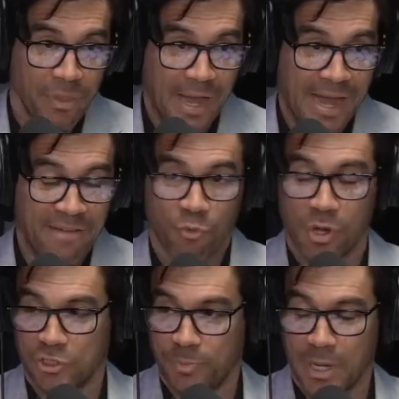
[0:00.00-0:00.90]
I've
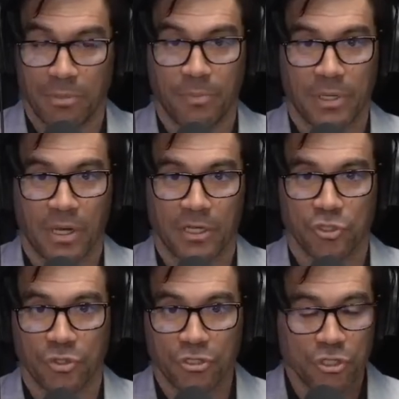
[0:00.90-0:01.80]
watched Pablo
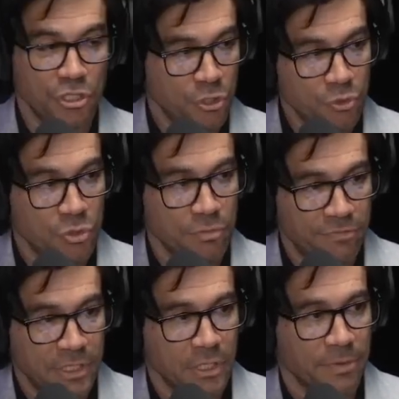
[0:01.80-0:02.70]
Picasso. There's a YouTube
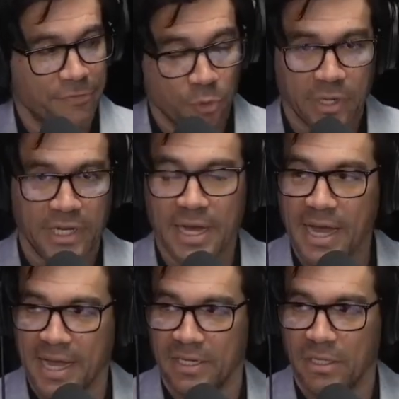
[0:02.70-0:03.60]
video before he
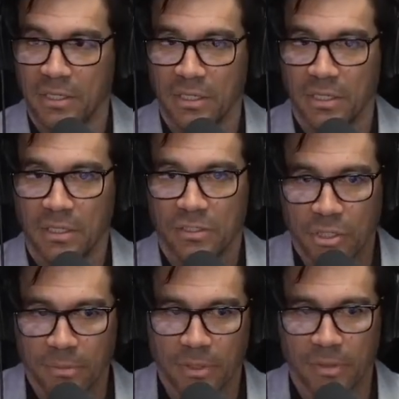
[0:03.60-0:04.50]
died.
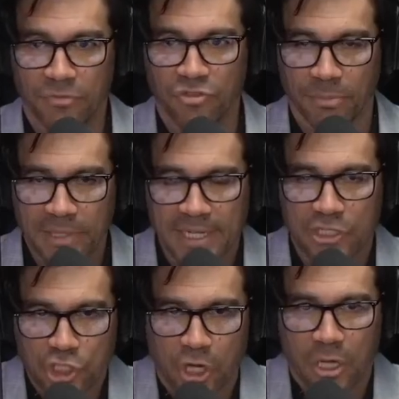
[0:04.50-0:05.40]
Somebody had
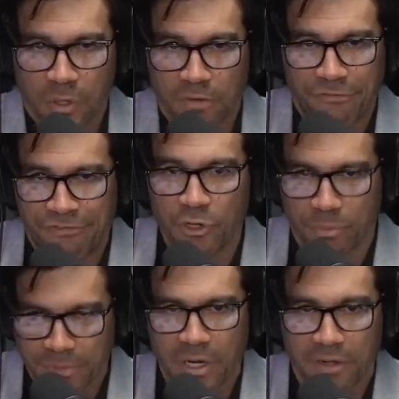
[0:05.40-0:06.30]
shot on
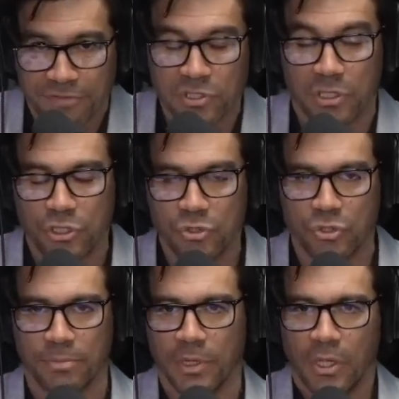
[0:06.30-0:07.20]
film, not obviously on
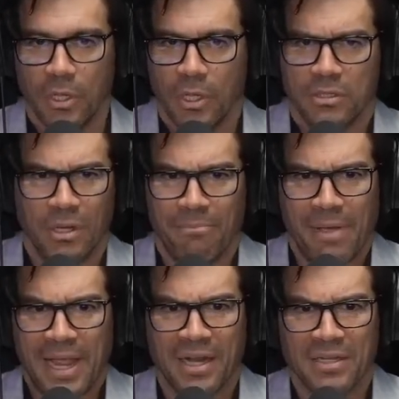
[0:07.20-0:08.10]
YouTube. The
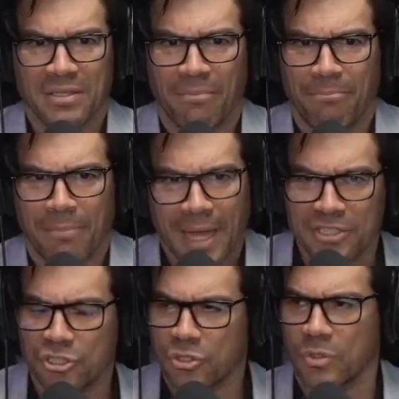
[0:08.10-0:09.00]
man is a
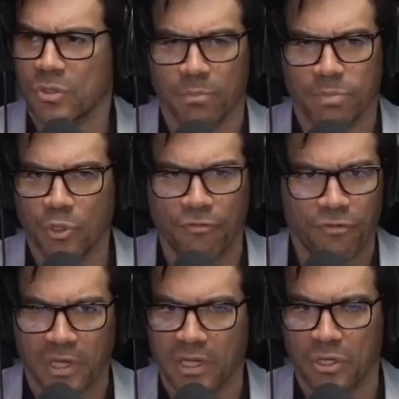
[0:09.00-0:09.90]
magical, don't
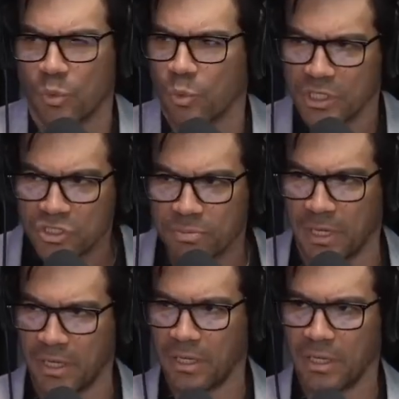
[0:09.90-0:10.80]
forget charisma.